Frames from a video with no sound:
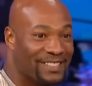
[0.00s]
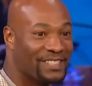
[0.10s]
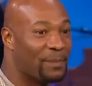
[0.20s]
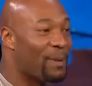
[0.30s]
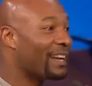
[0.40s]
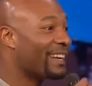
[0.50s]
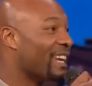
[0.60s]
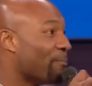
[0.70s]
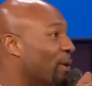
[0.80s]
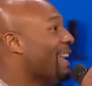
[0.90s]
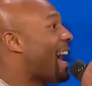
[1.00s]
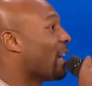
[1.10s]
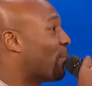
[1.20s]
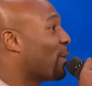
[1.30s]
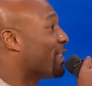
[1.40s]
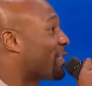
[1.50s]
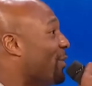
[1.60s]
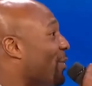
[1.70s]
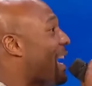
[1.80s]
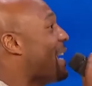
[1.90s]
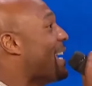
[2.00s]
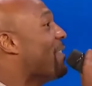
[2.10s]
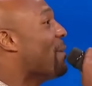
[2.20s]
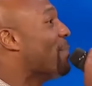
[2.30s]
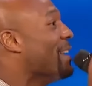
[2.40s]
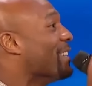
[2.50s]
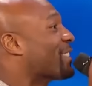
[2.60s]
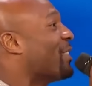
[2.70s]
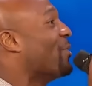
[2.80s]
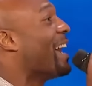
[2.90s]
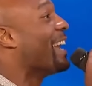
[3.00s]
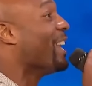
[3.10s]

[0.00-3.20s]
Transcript: She about to get put out of preschool. Ain't even been in school that